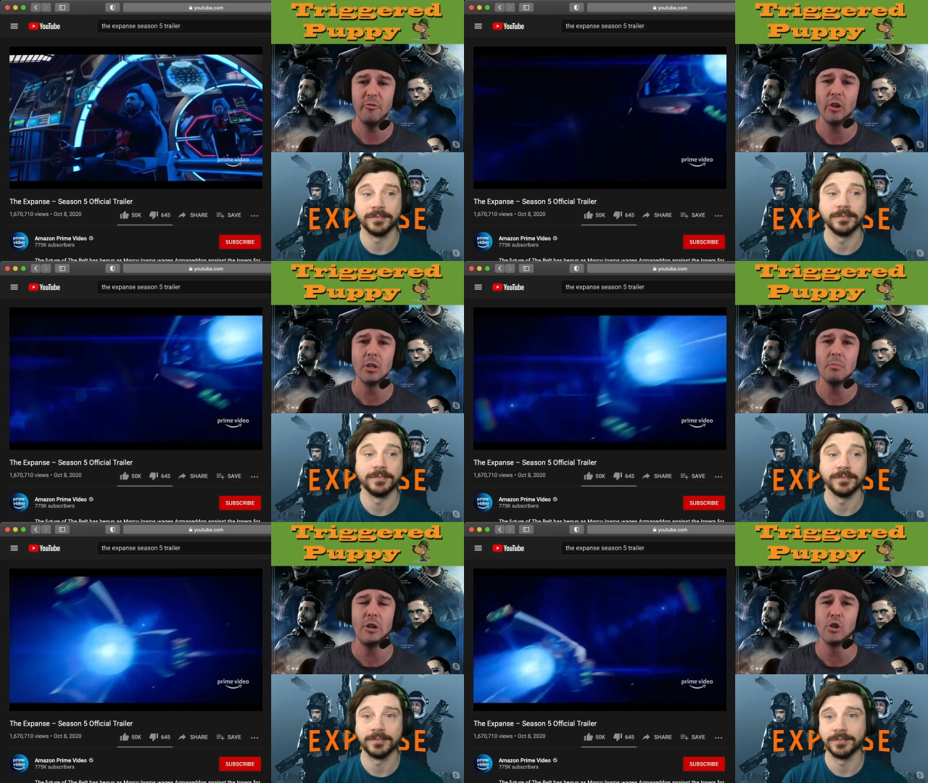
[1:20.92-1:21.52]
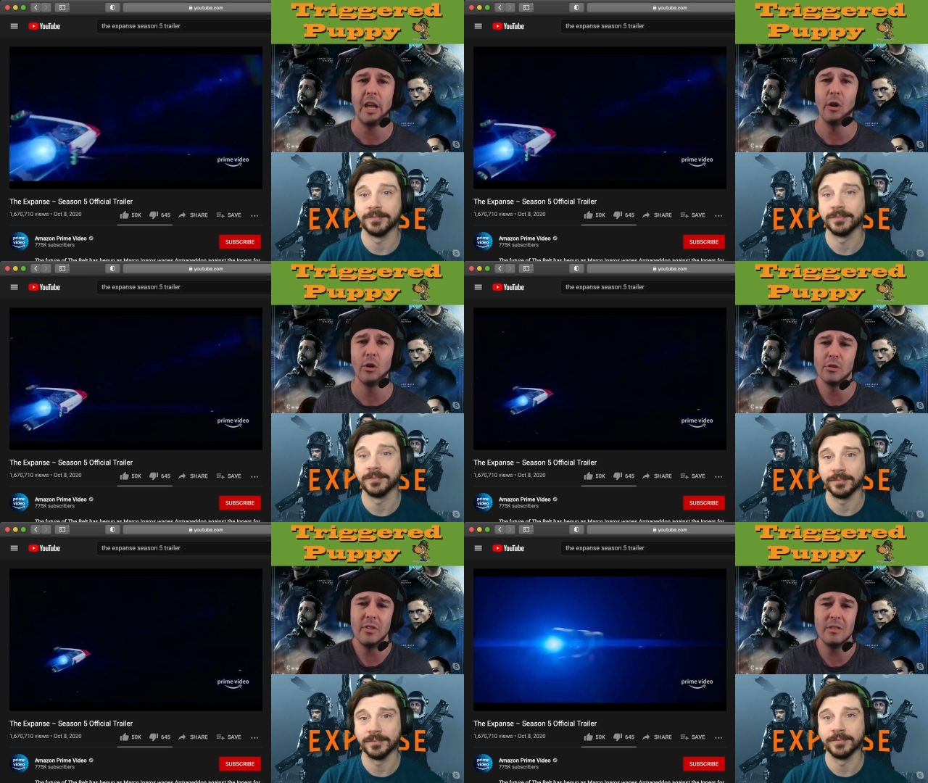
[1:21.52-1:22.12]
Speaker 1: fairly major
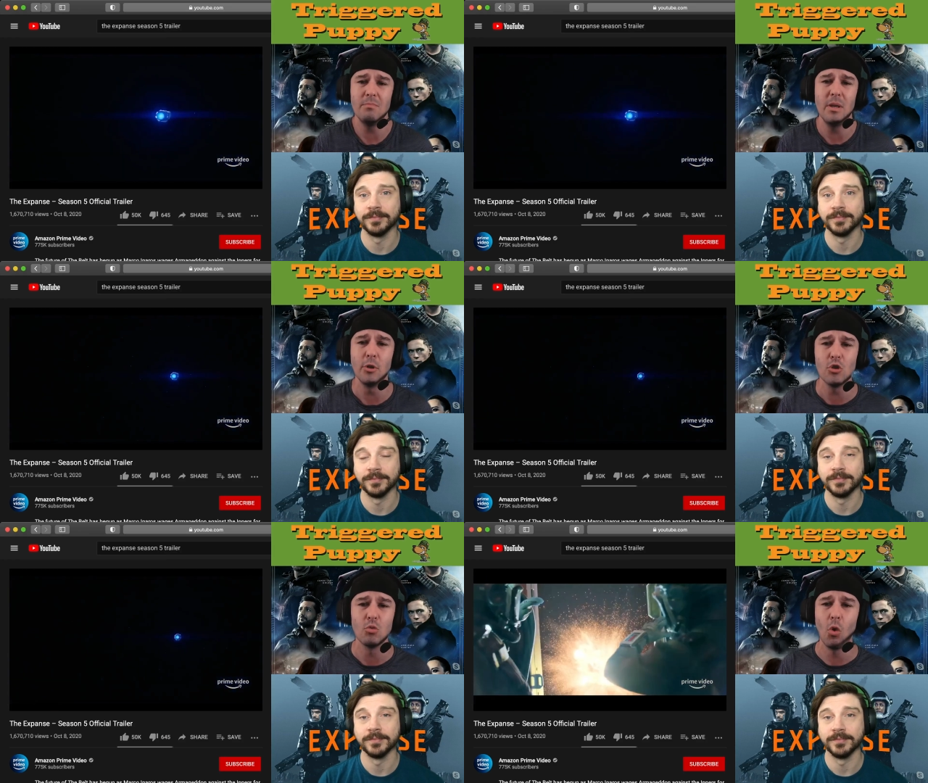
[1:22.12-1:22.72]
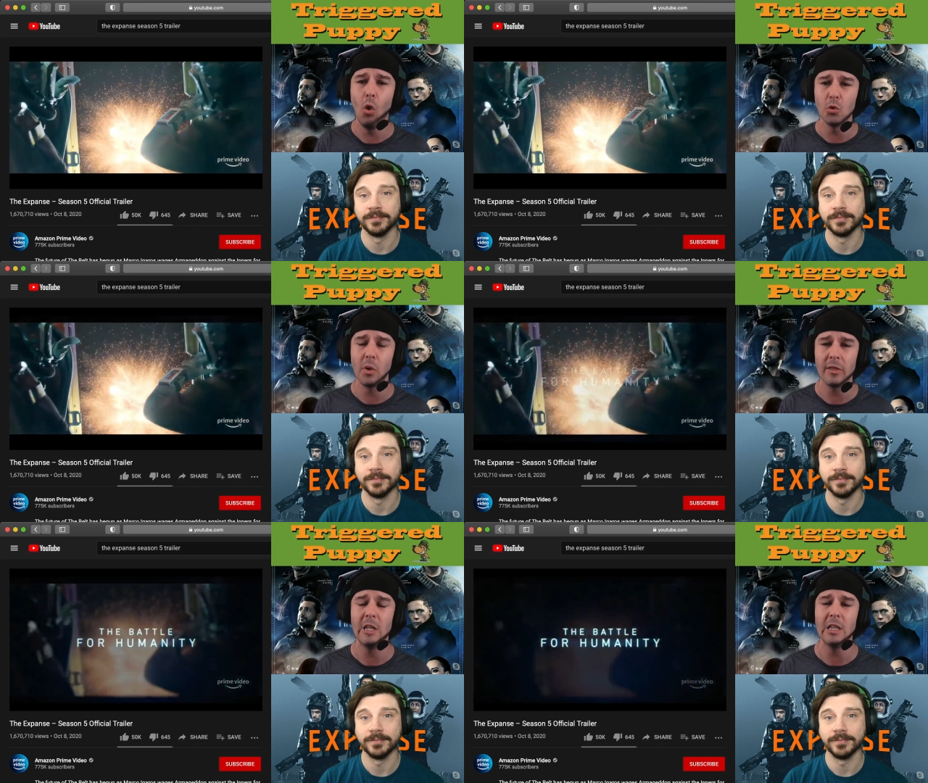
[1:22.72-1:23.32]
character, and people just rolled
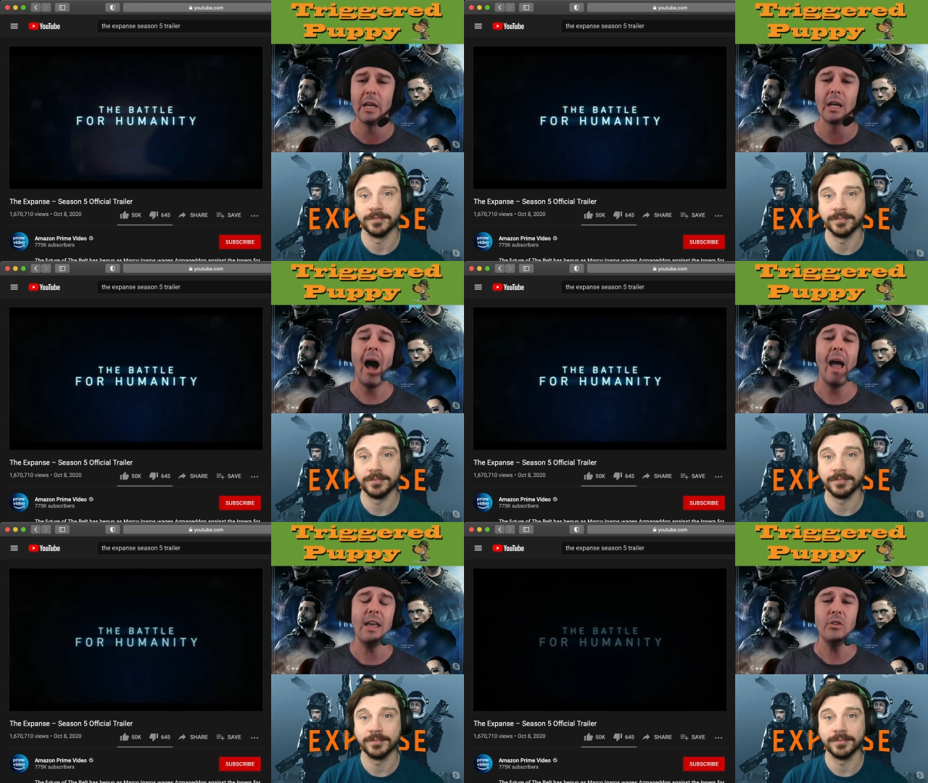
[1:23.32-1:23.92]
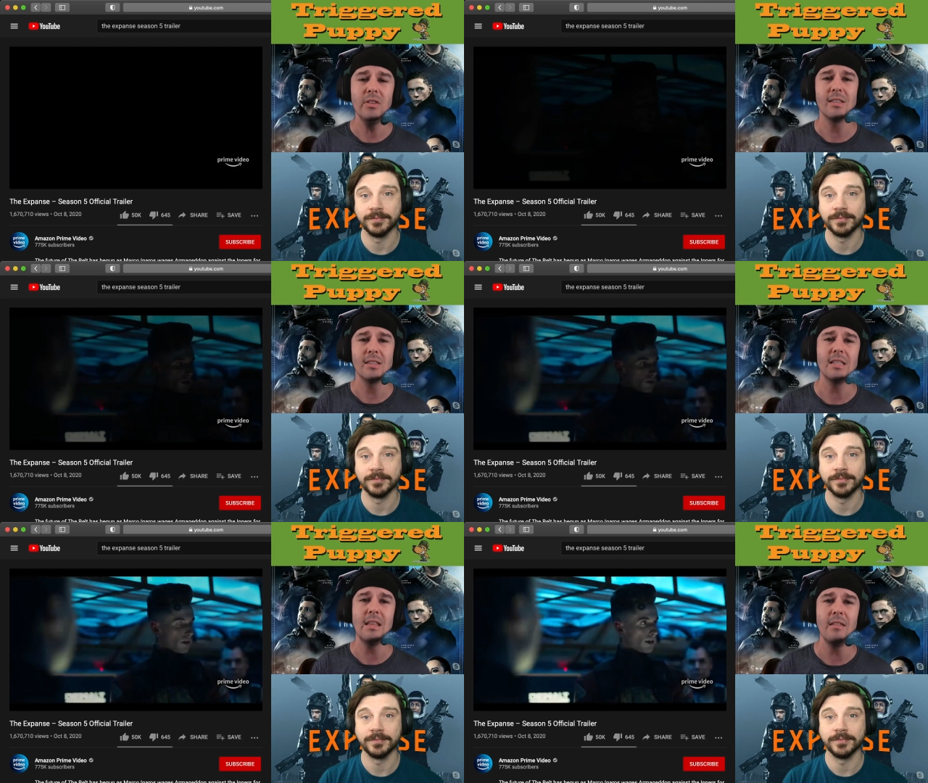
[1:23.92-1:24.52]
with it. Like I could
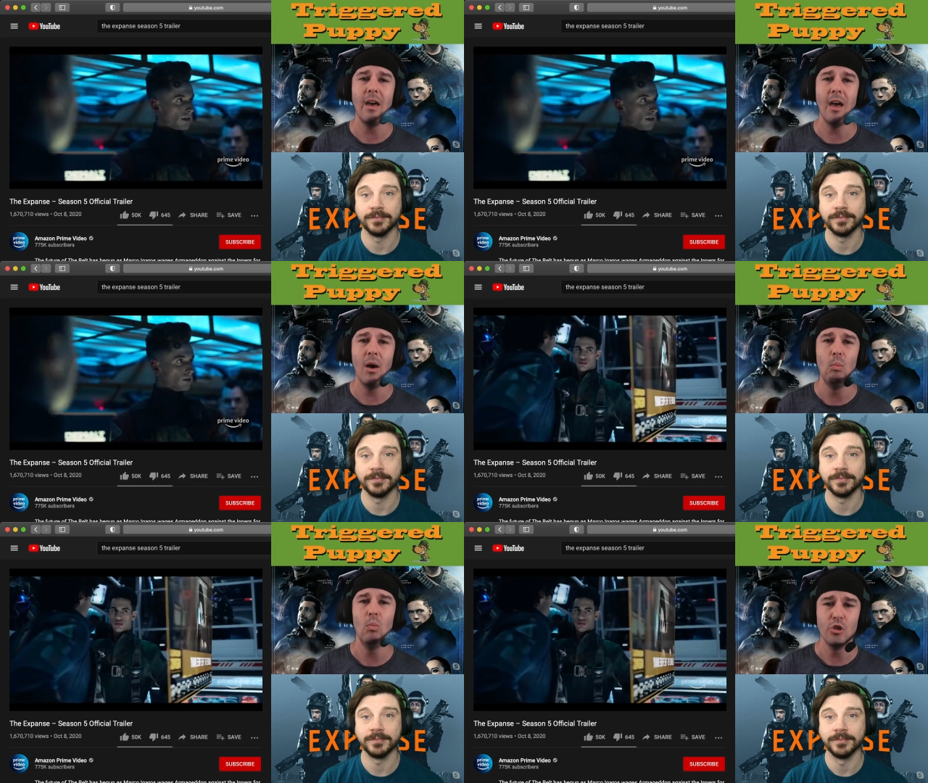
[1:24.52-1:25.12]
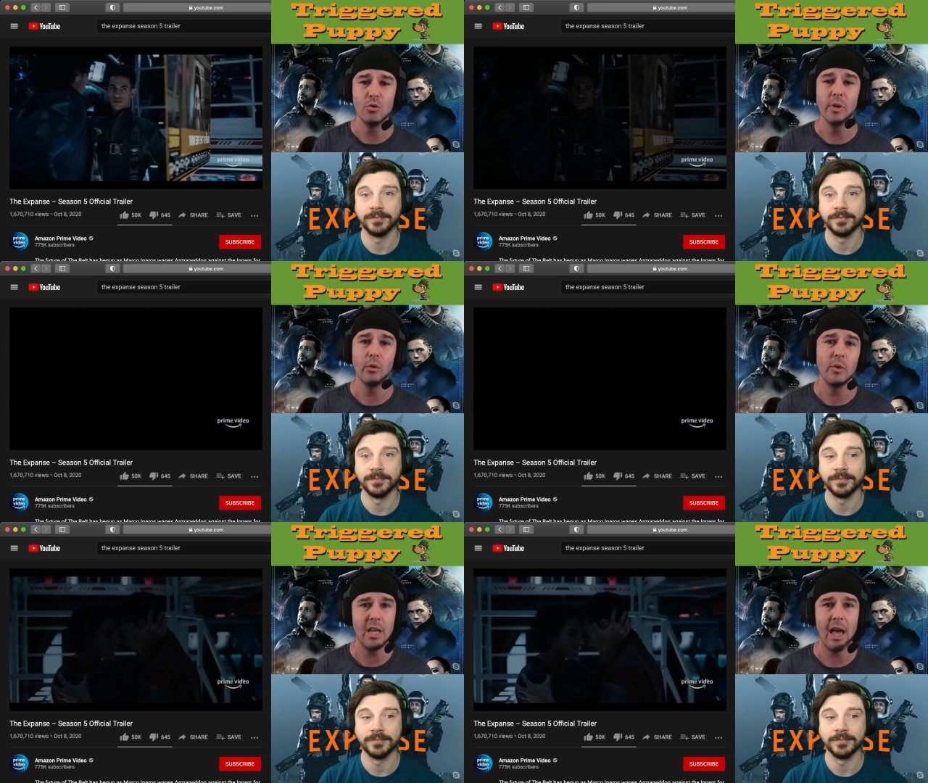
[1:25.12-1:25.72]
see them doing a
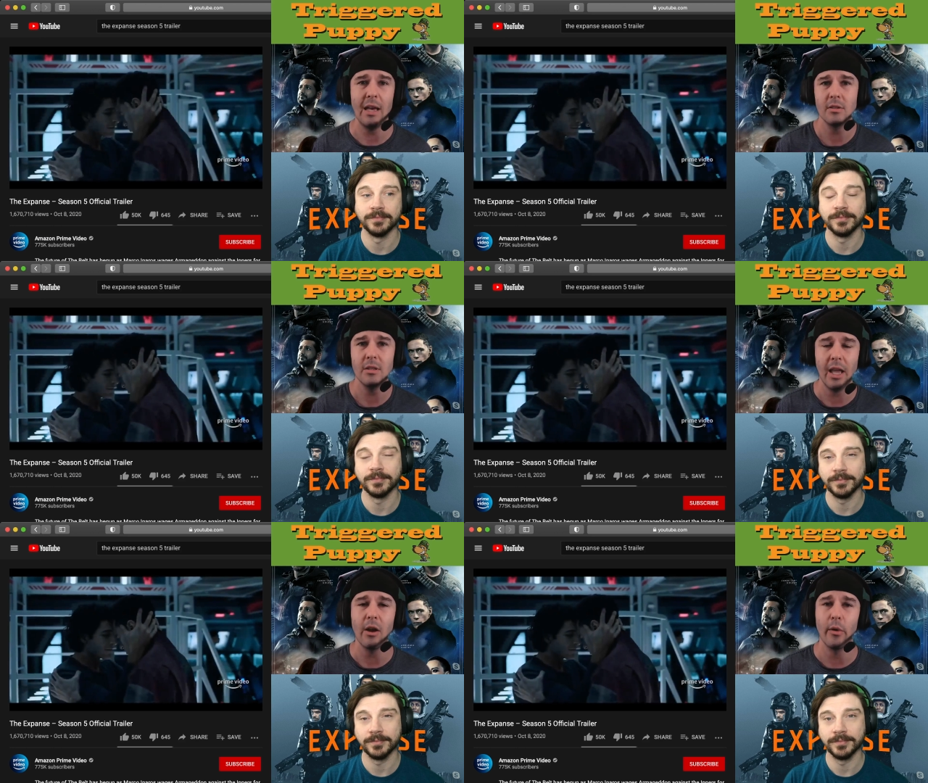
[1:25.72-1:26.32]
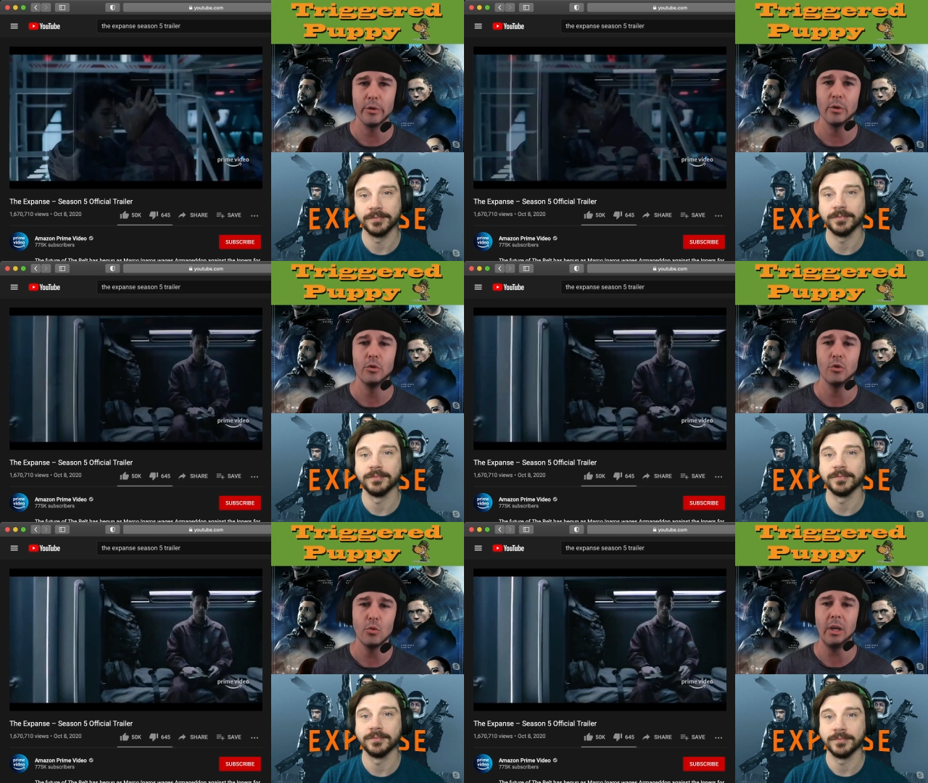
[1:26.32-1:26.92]
recast on the character,
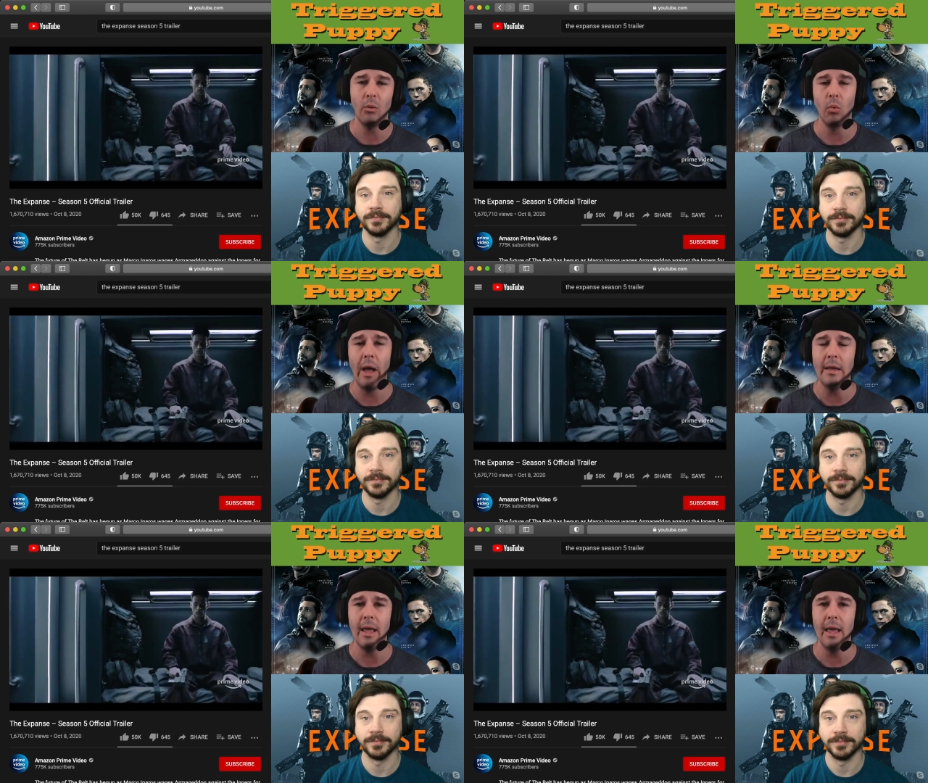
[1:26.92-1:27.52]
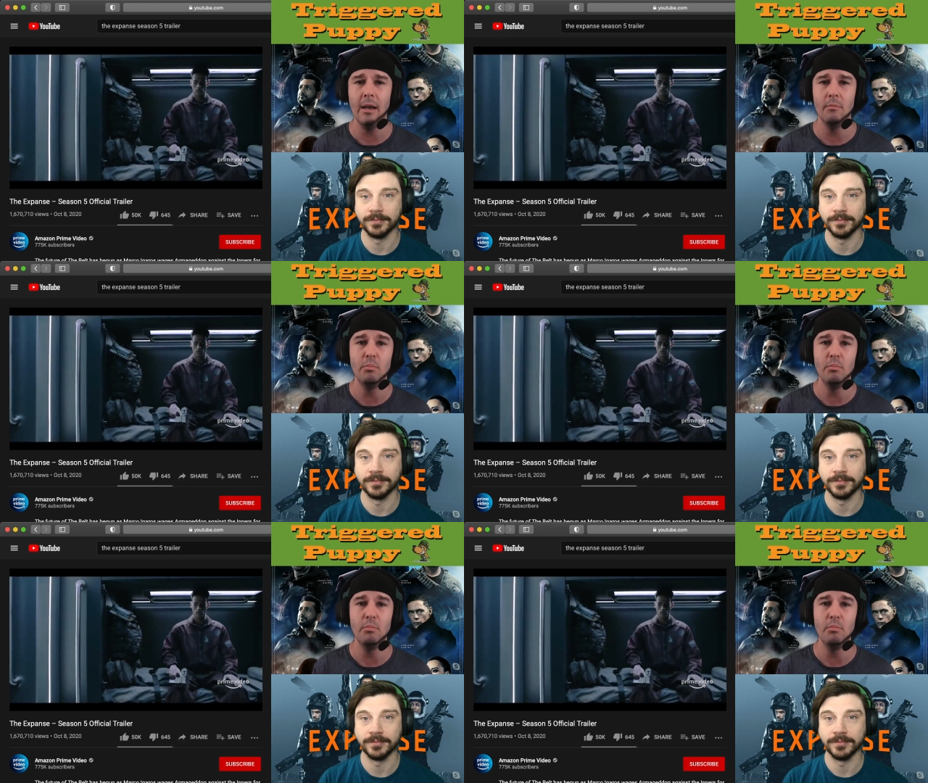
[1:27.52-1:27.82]
doing it right, and it